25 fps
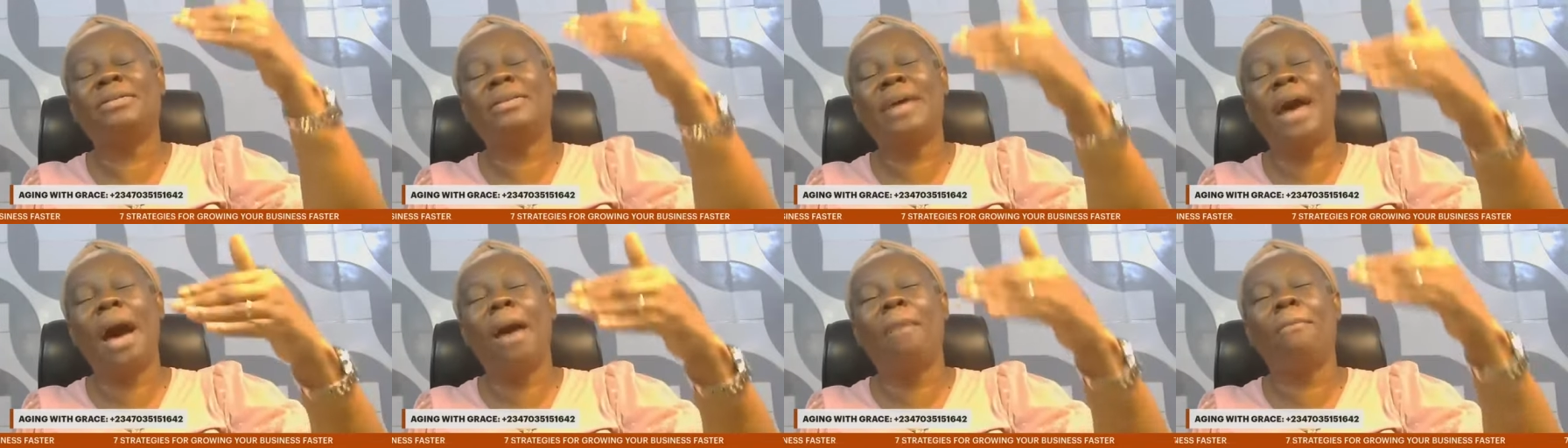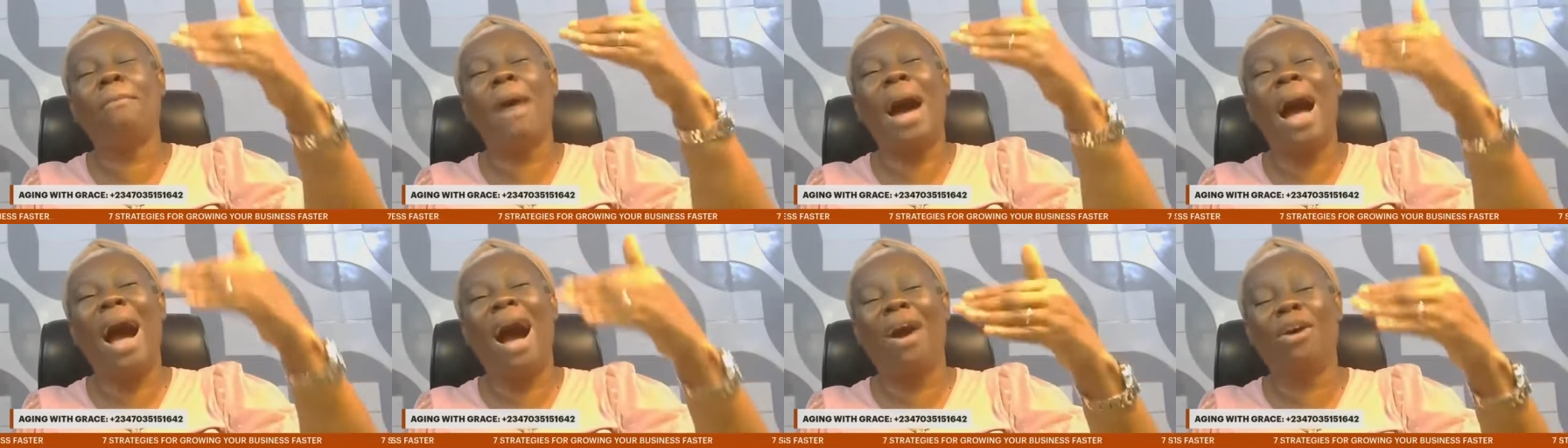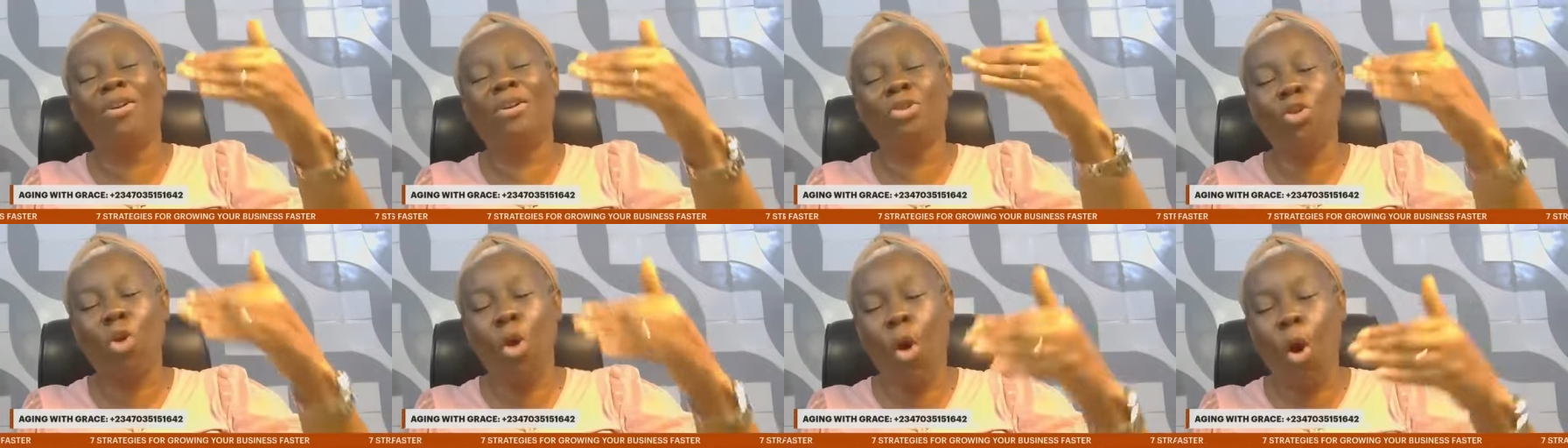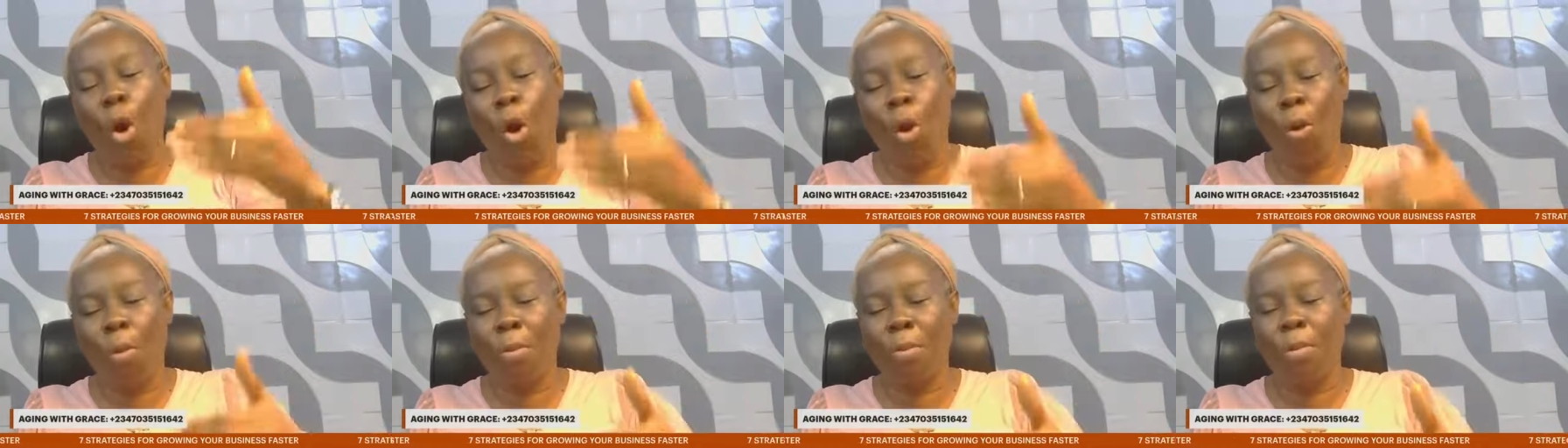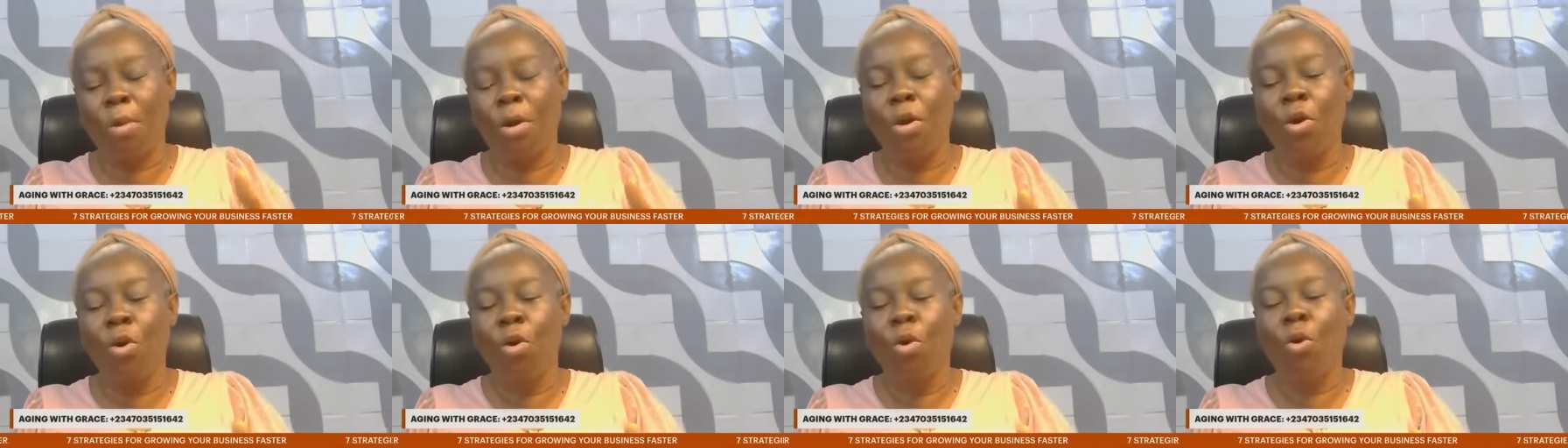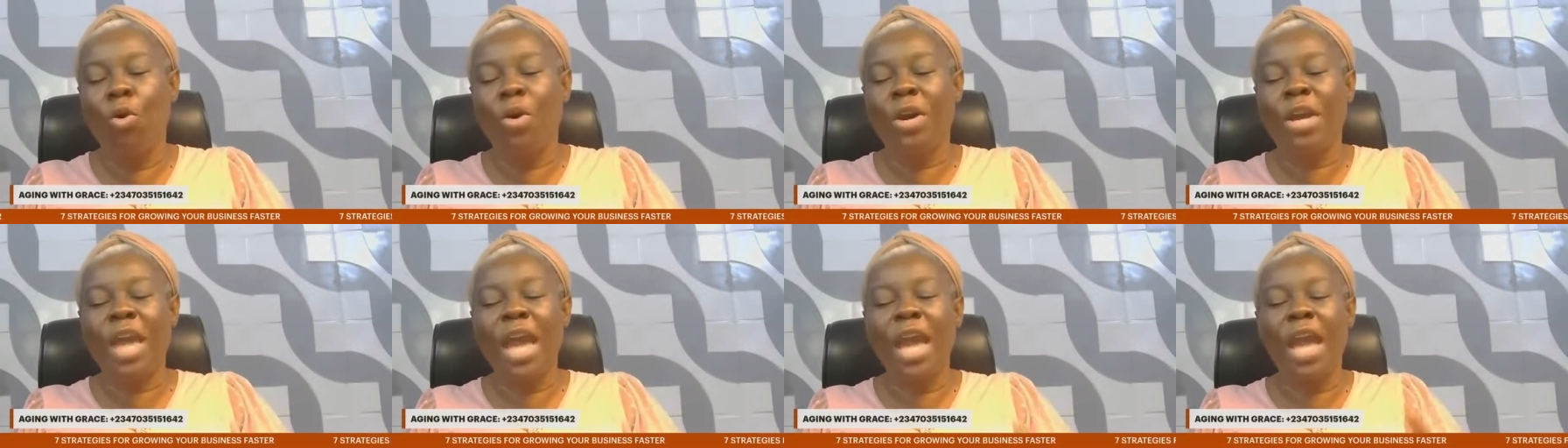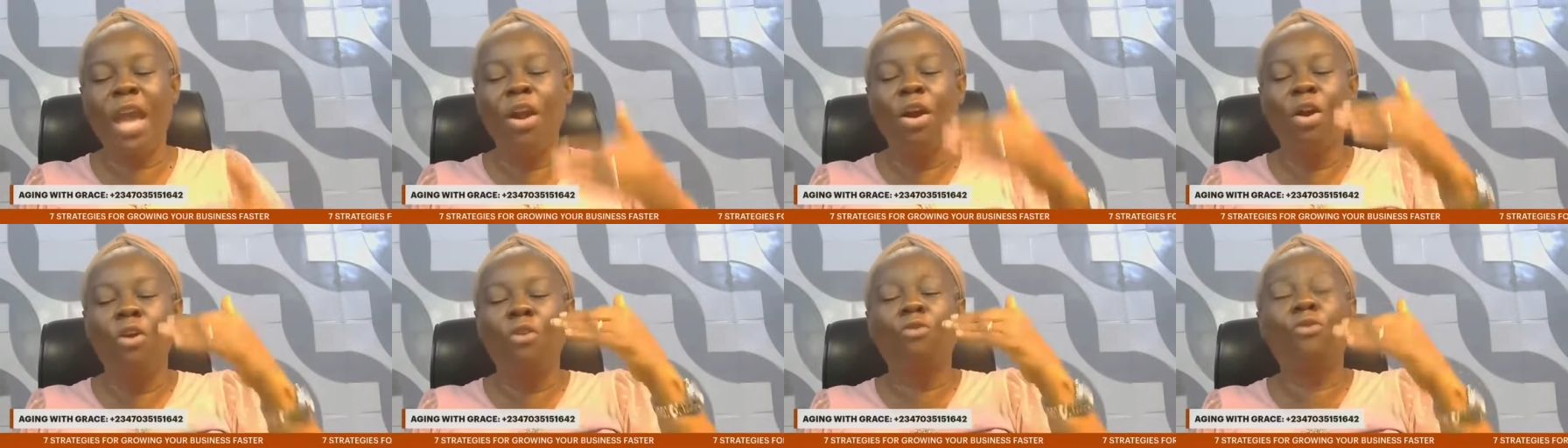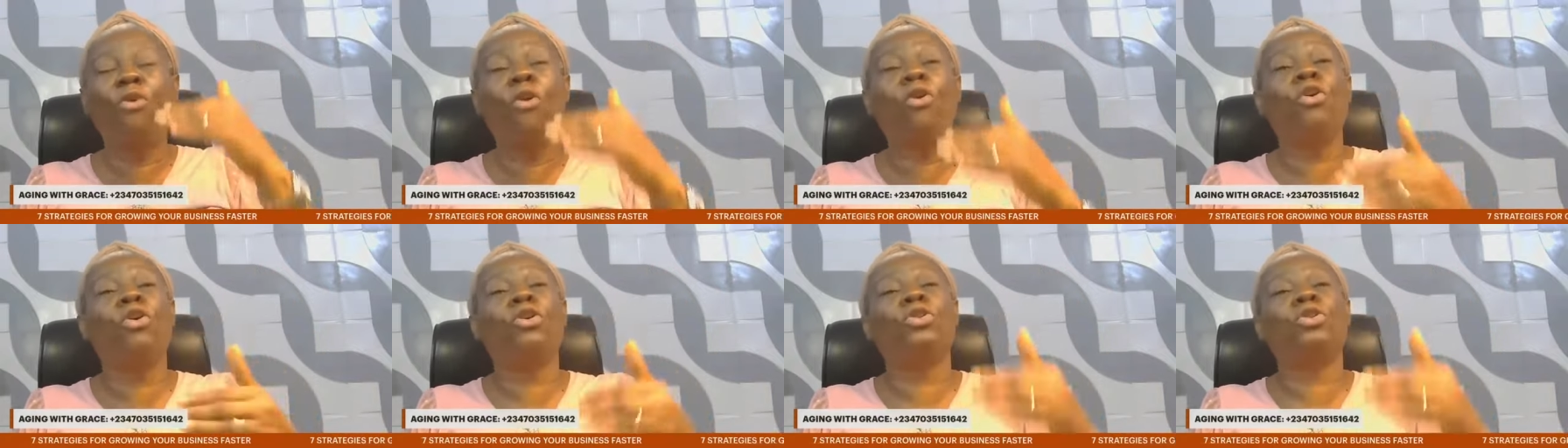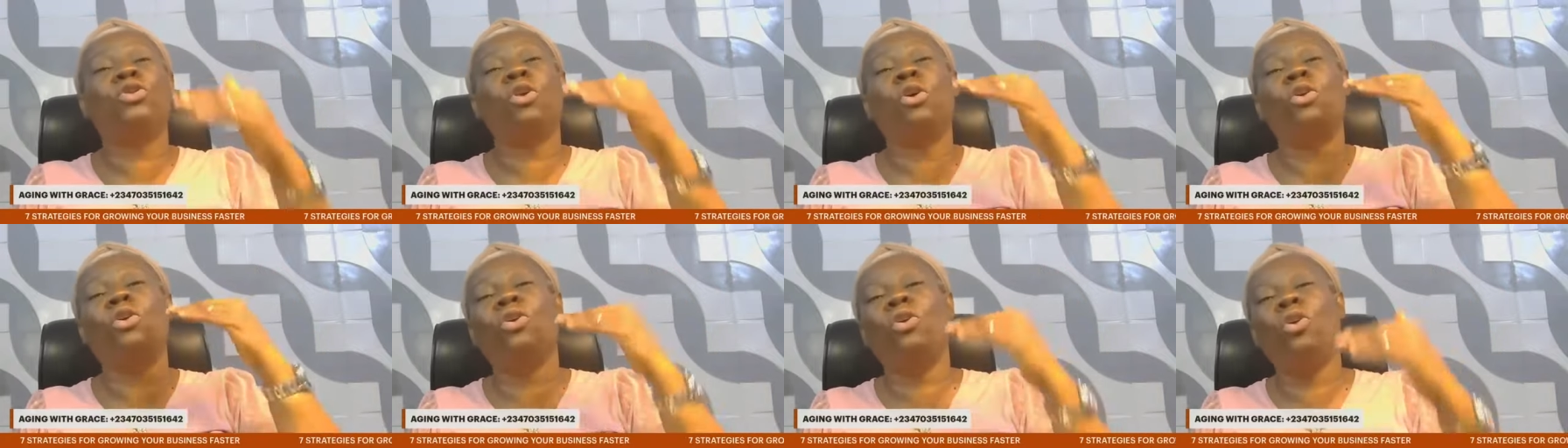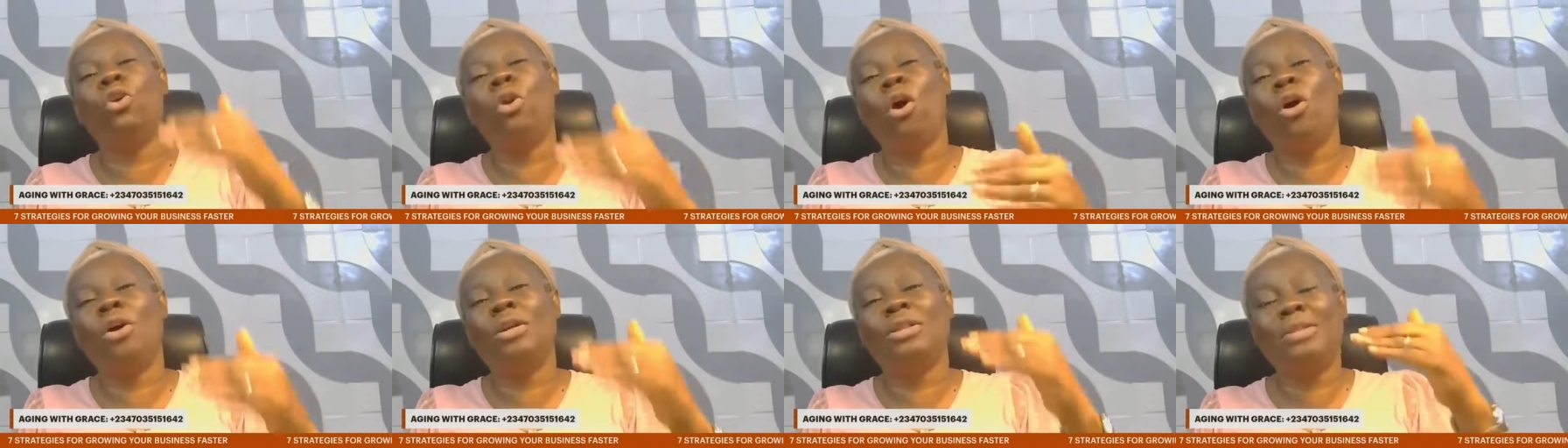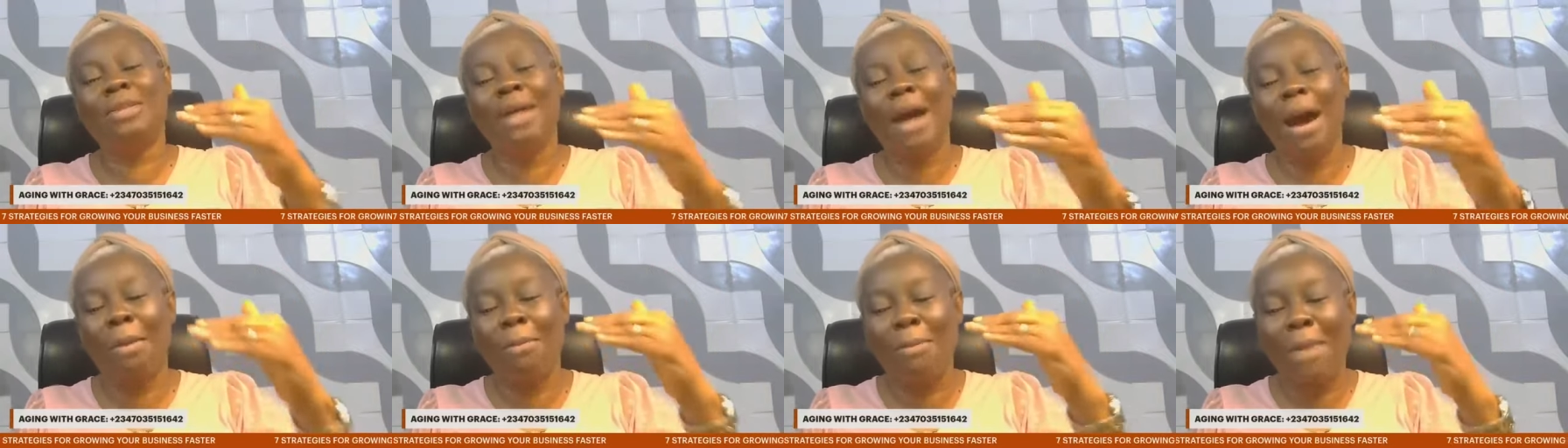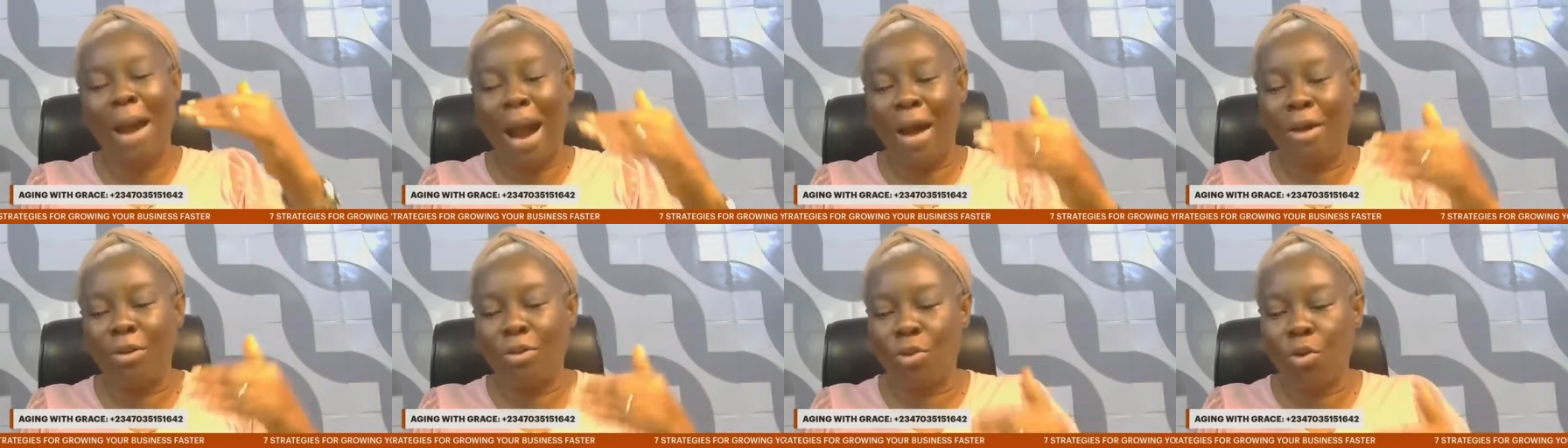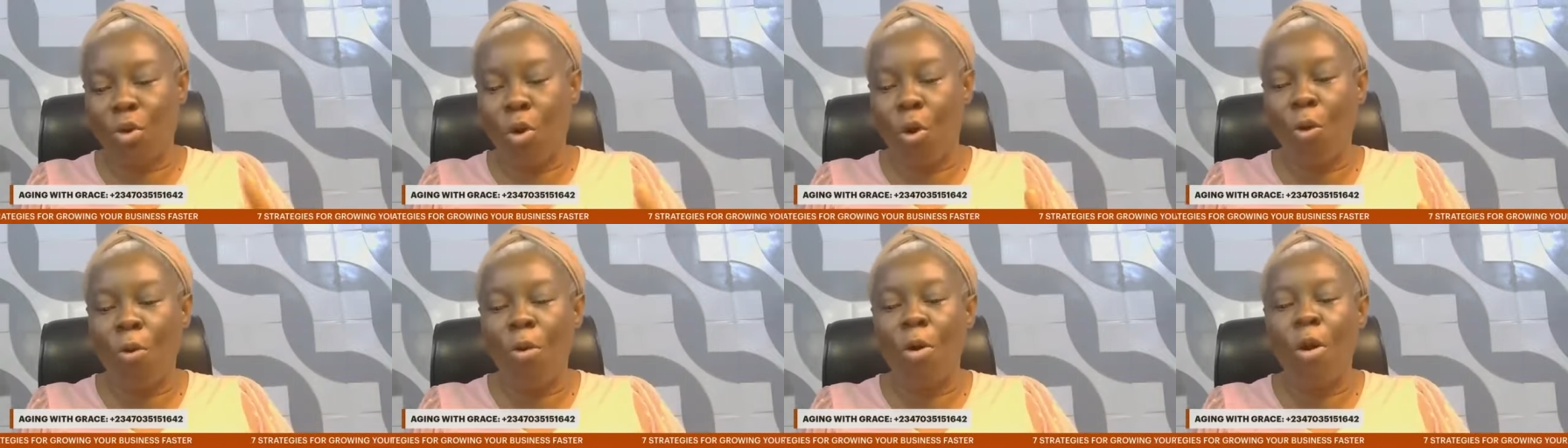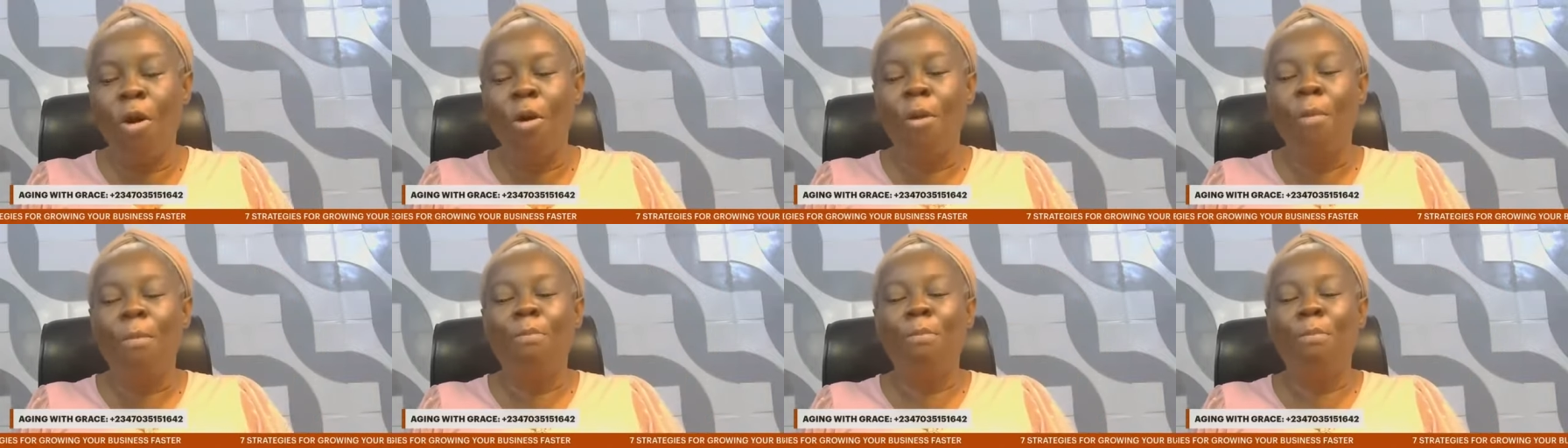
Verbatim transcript: term, outcome okay focus on long term outcome